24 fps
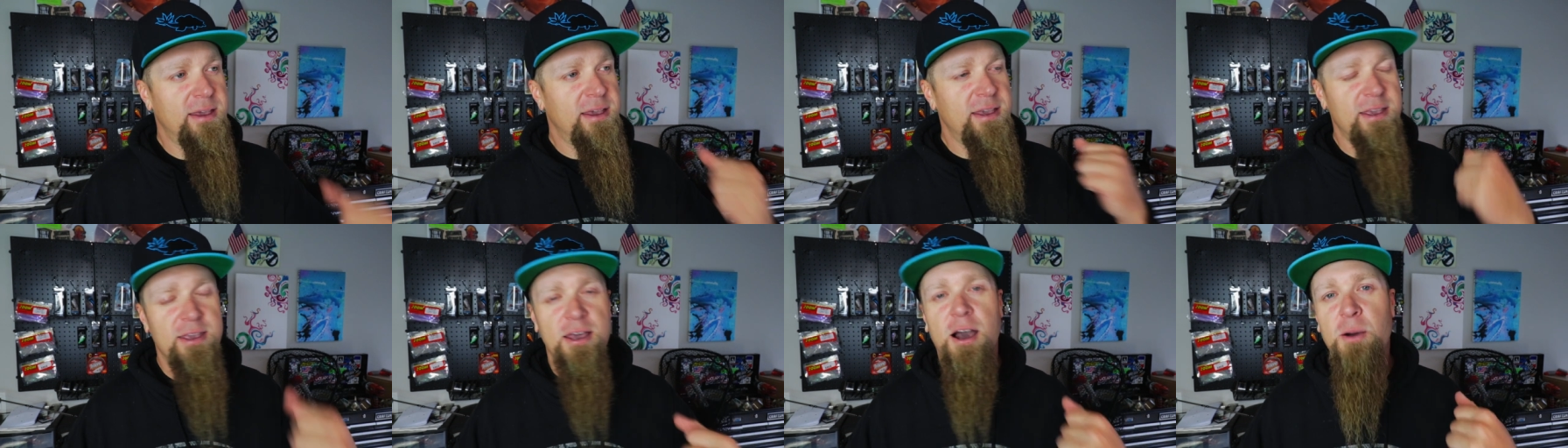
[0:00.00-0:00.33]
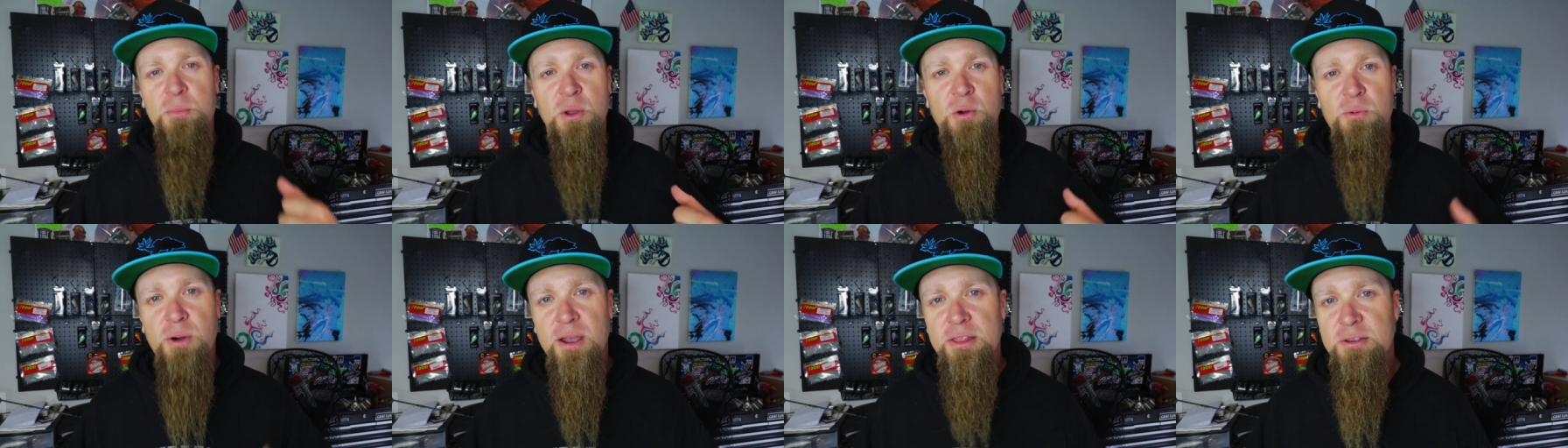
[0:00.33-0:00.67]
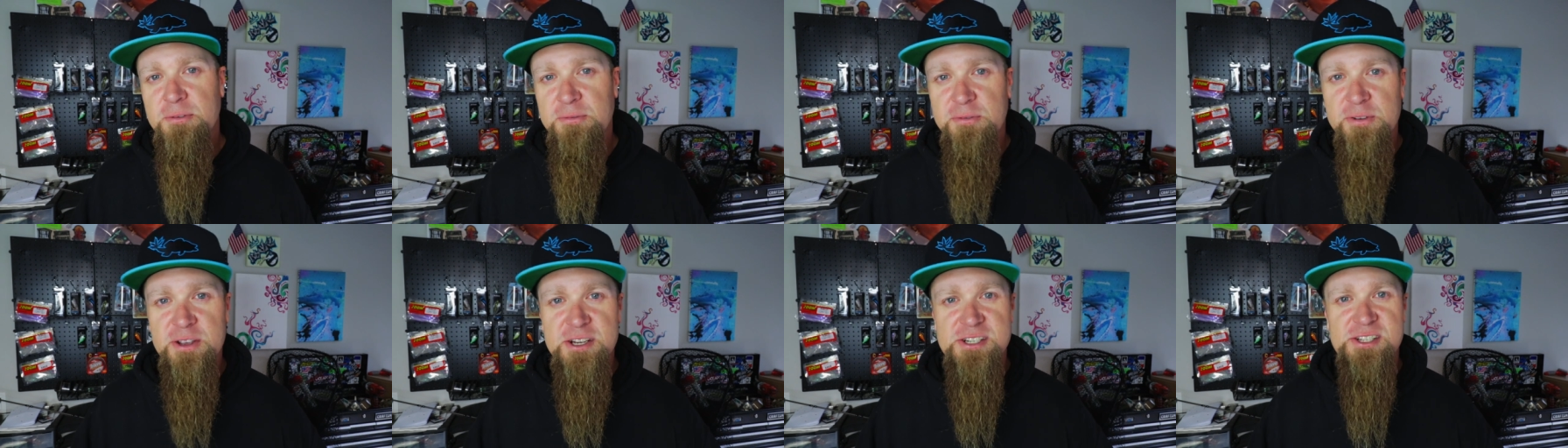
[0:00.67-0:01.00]
He helped me weigh the
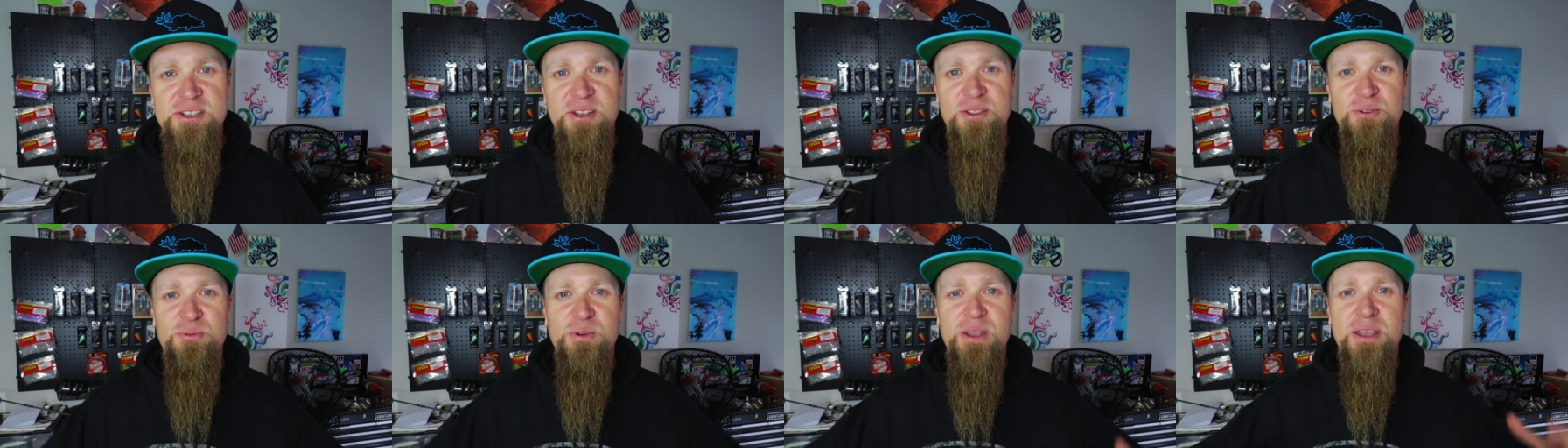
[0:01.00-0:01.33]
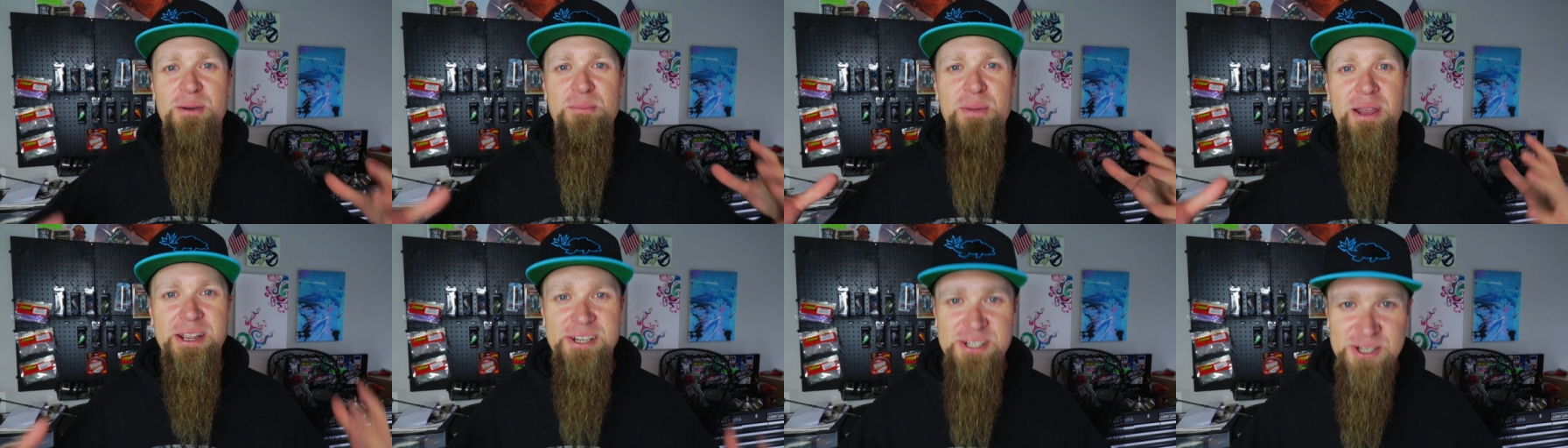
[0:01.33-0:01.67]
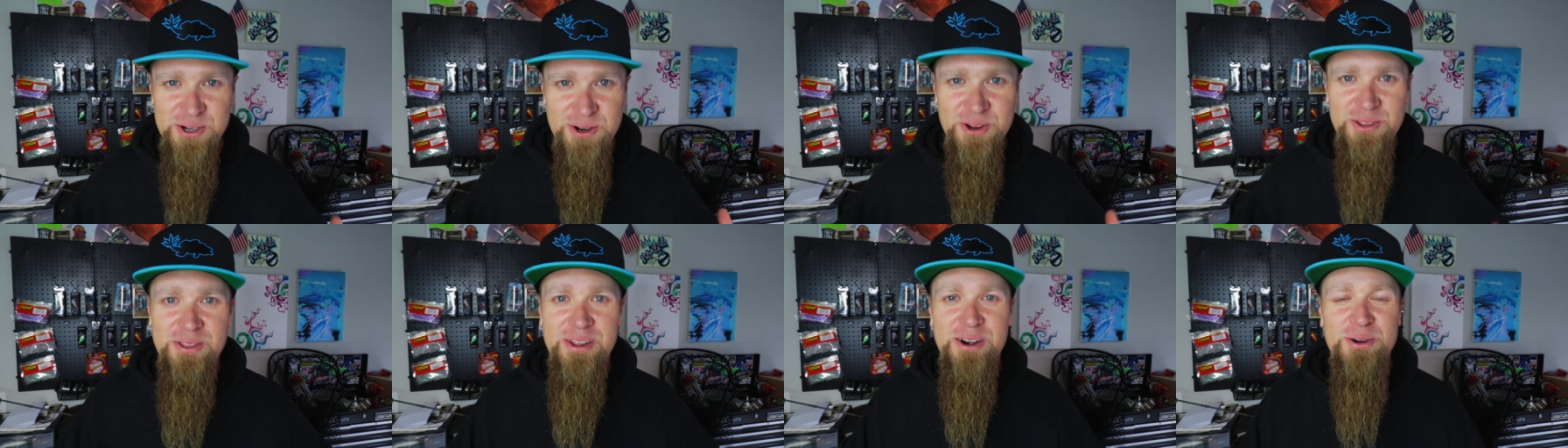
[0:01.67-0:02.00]
fish so that we could make
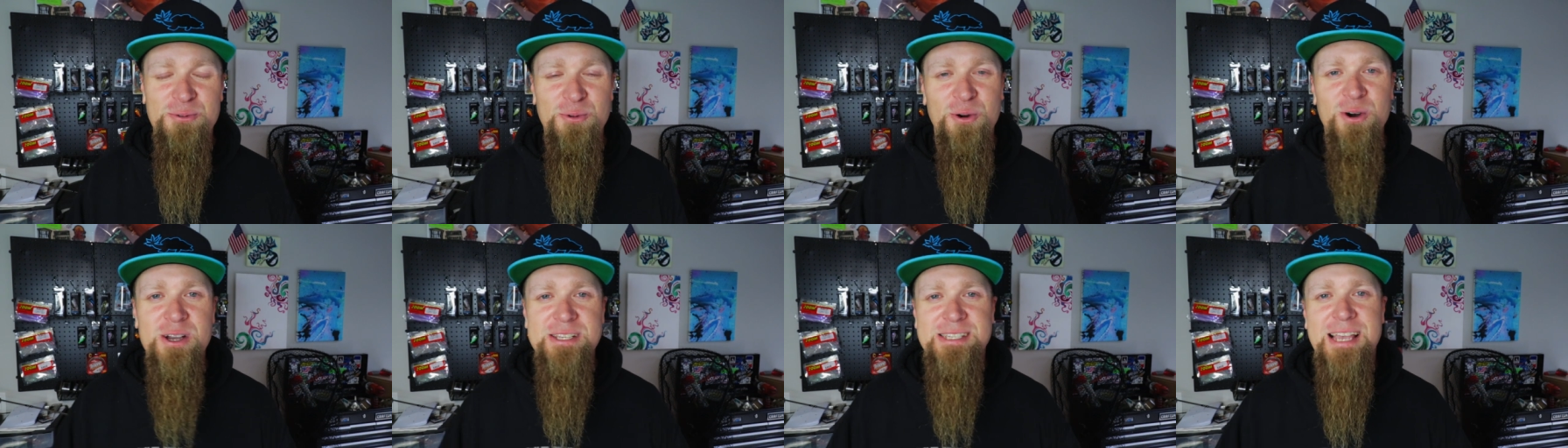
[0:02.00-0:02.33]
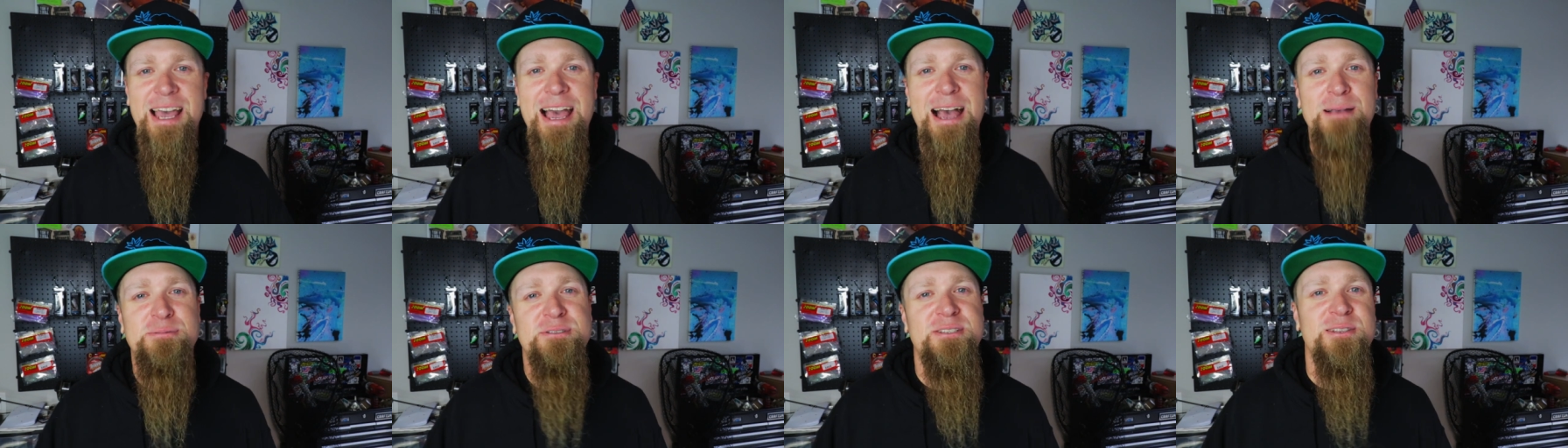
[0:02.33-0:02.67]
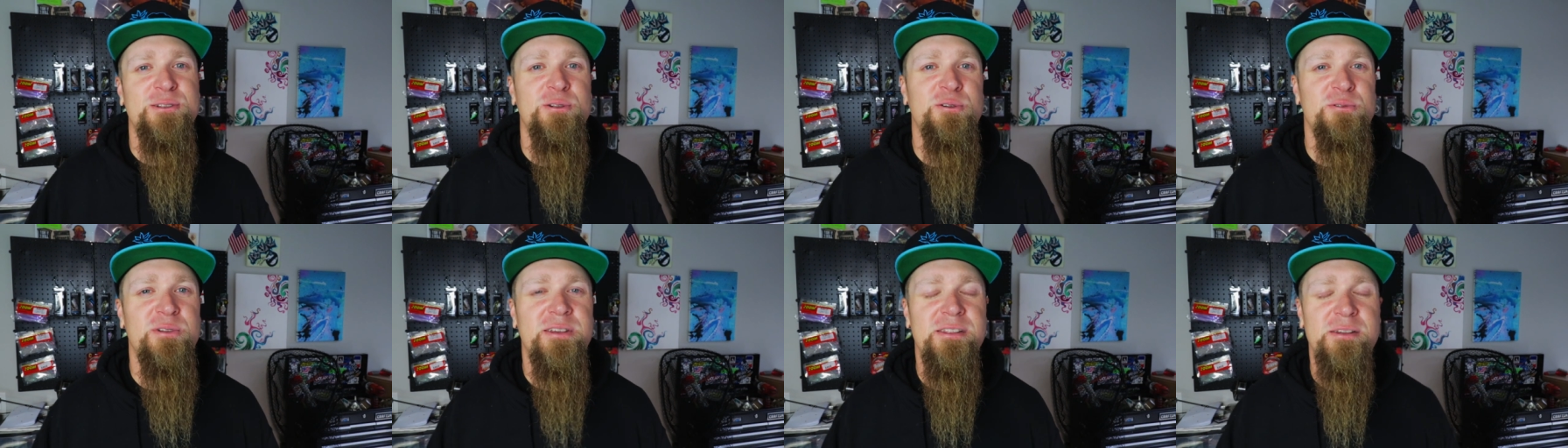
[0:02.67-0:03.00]
sure that it was
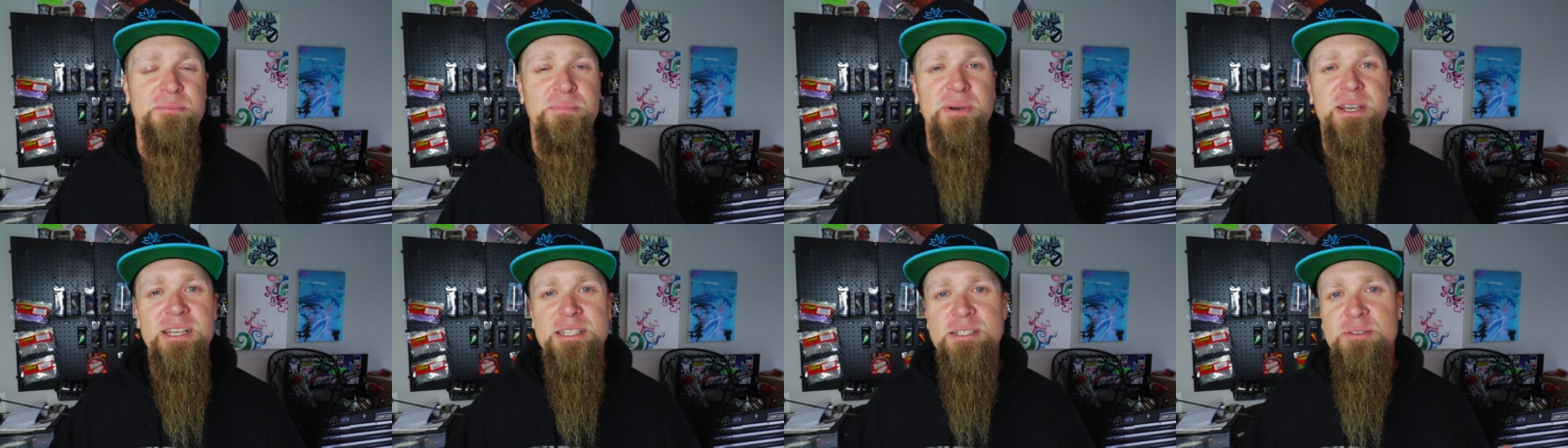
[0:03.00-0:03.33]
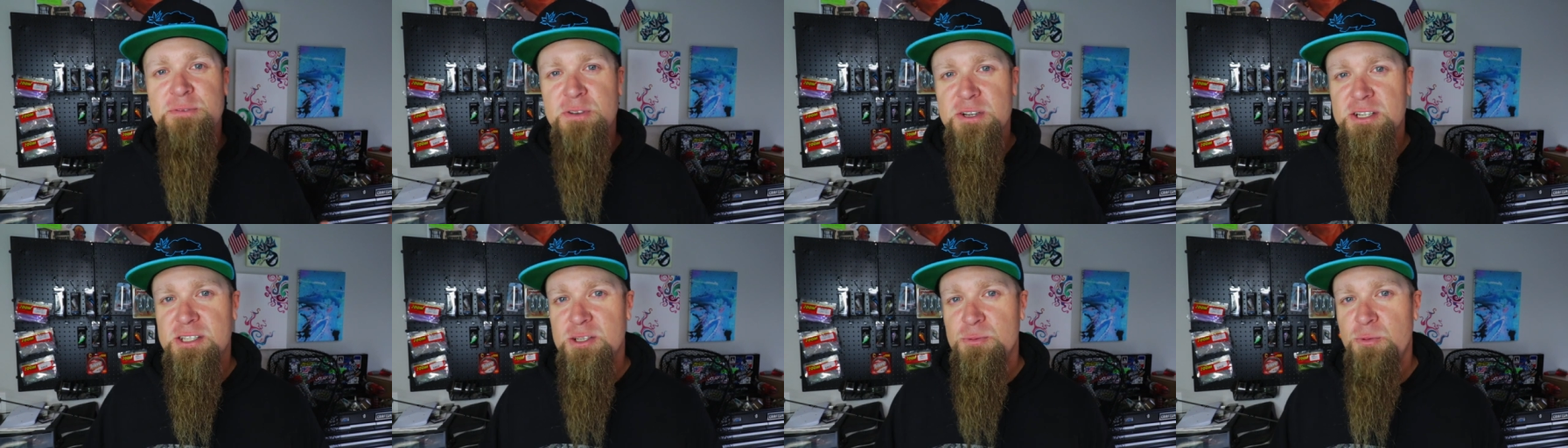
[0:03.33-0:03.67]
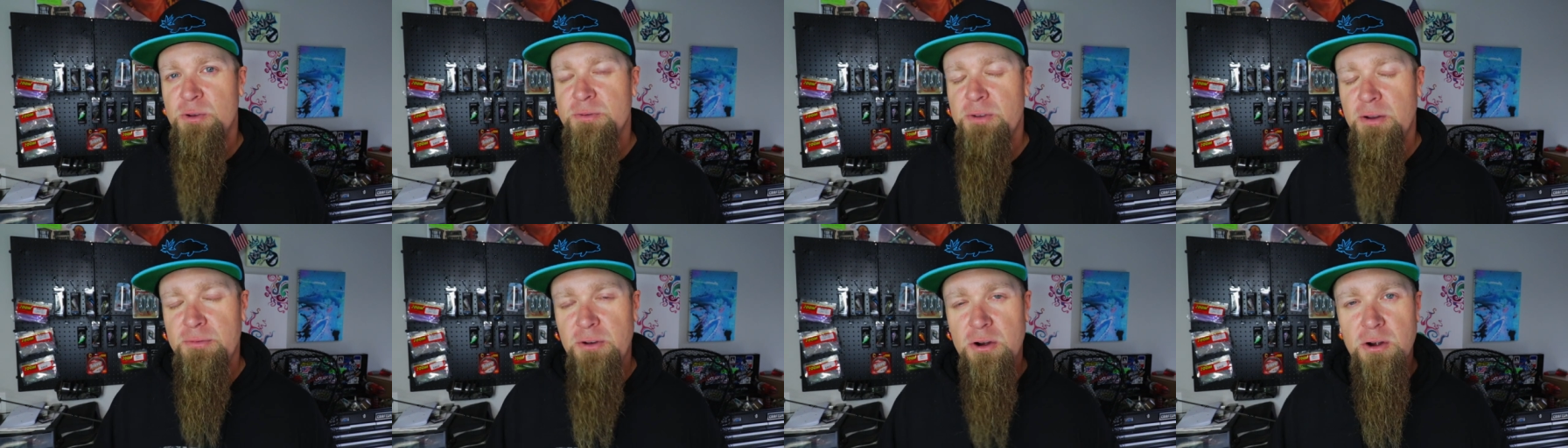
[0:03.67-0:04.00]
absolutely the biggest fish that
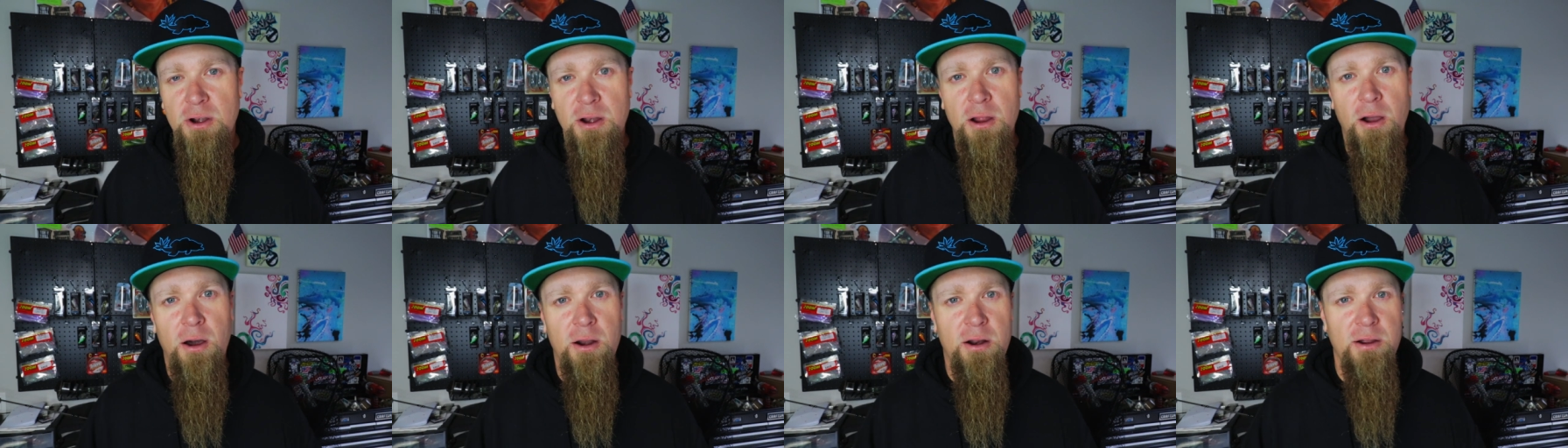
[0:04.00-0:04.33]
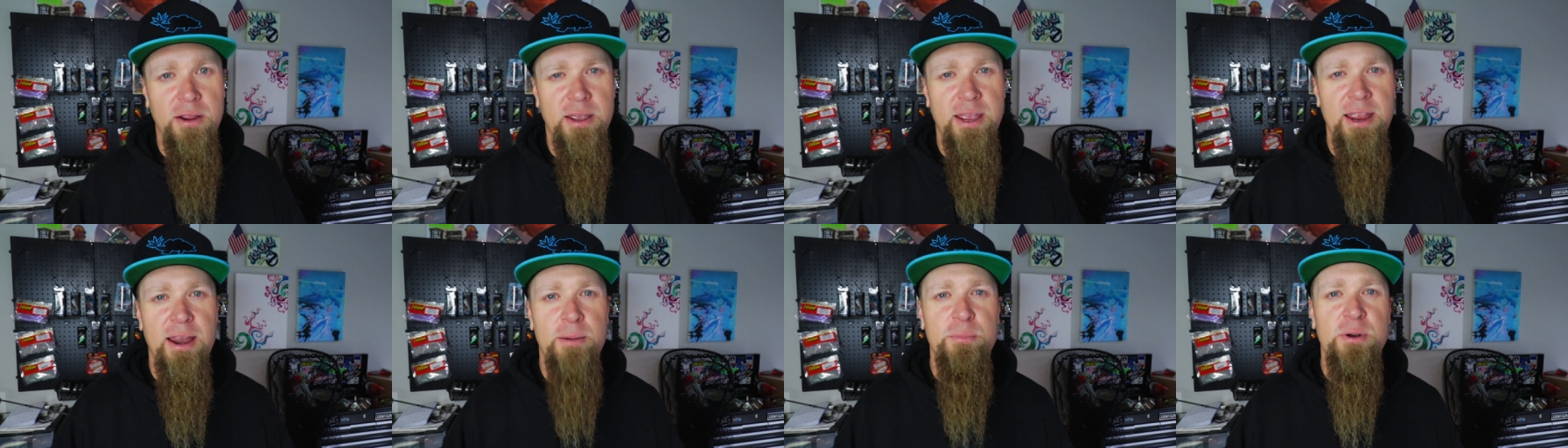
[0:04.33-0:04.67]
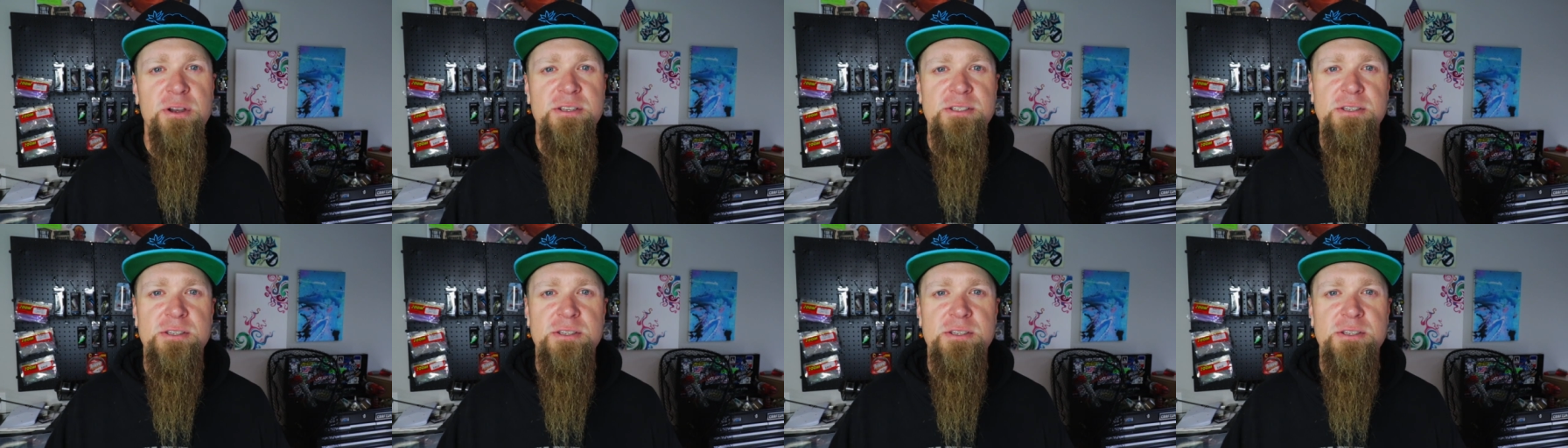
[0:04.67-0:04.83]
we've ever caught on camera.